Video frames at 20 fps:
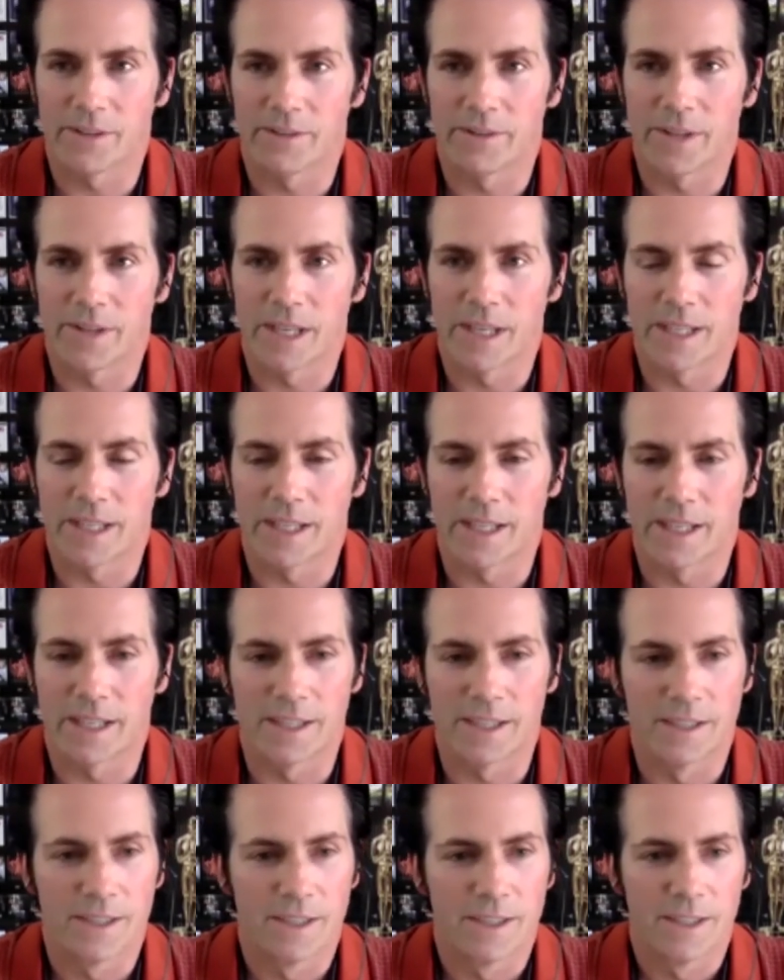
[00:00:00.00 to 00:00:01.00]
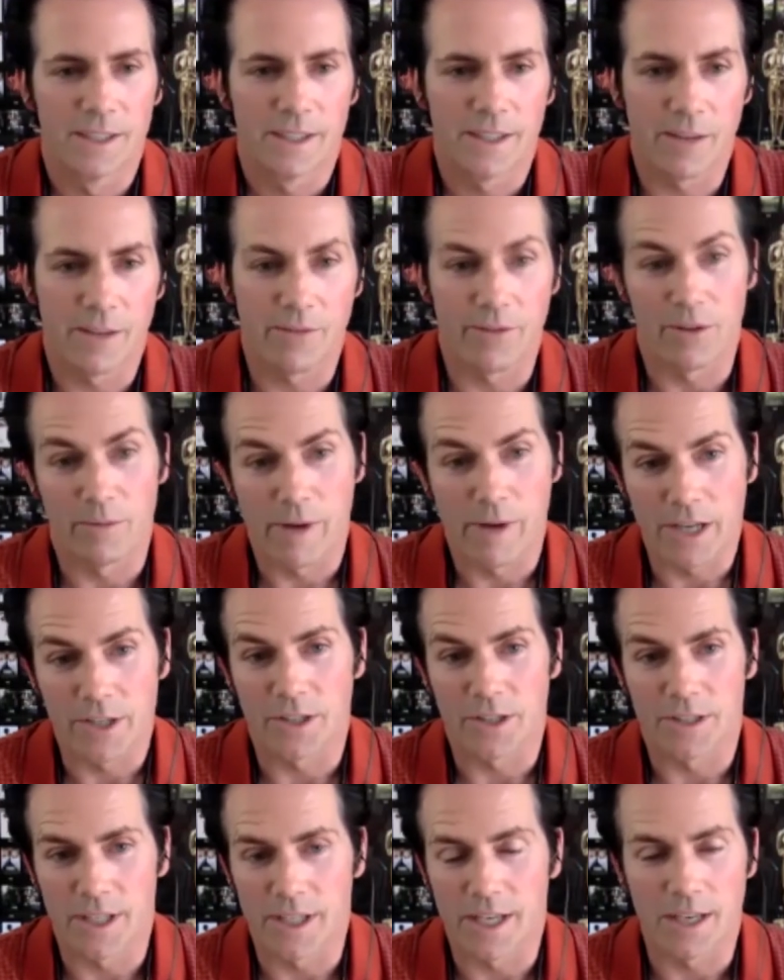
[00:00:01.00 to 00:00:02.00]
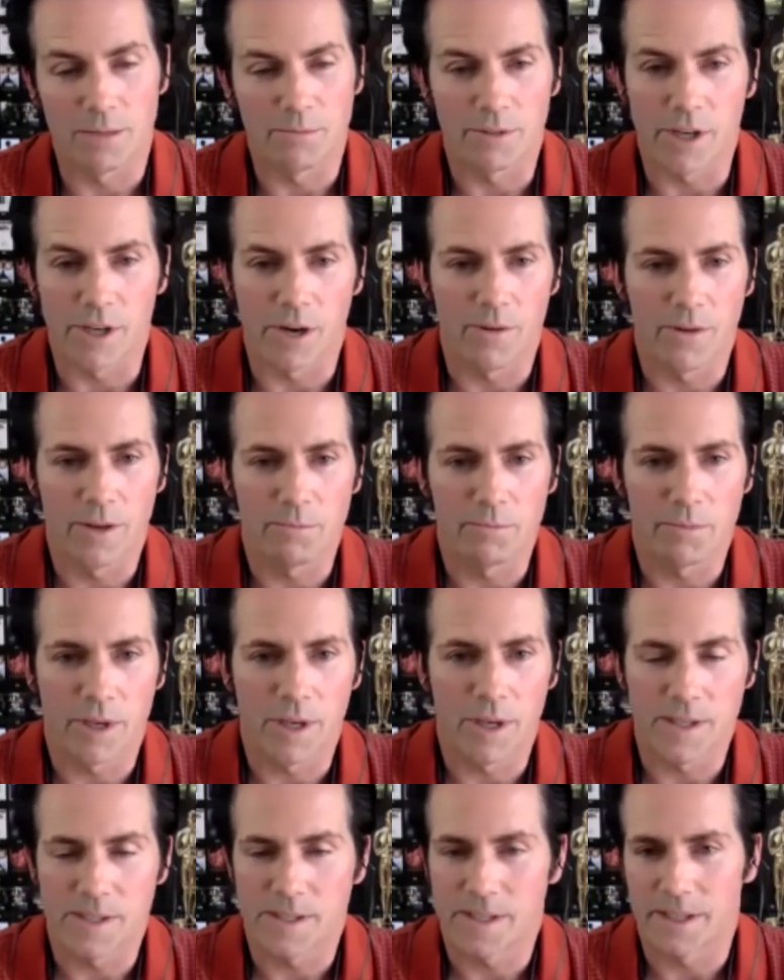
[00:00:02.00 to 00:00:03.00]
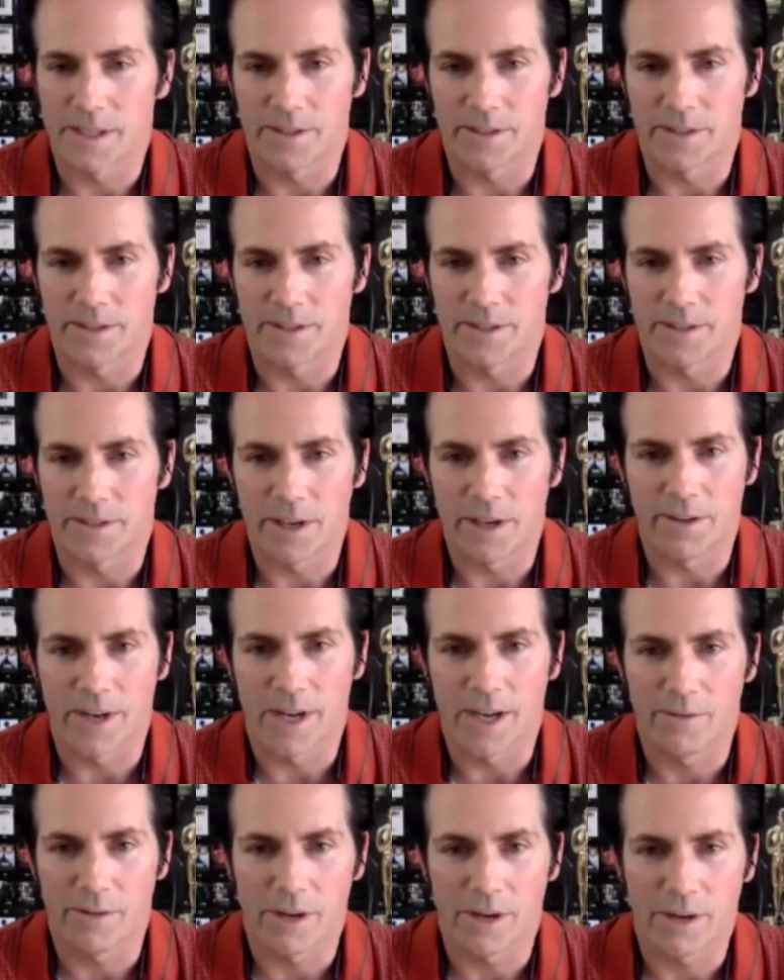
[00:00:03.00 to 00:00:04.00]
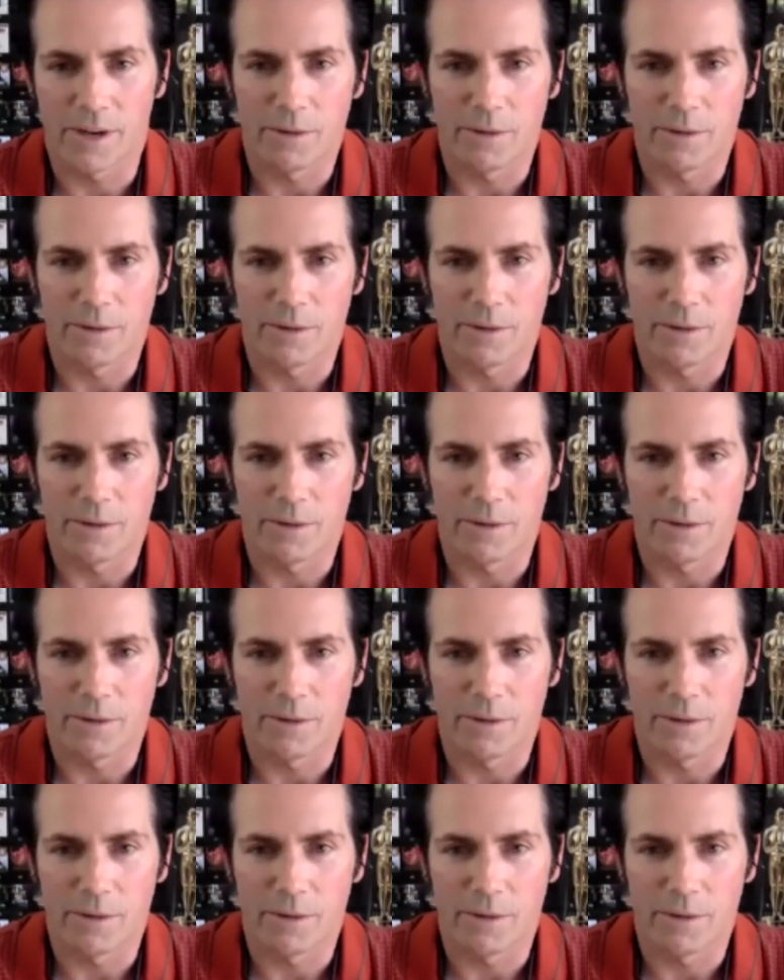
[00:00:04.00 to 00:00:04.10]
And then that film actually didn't end up going, but he said, you're here now.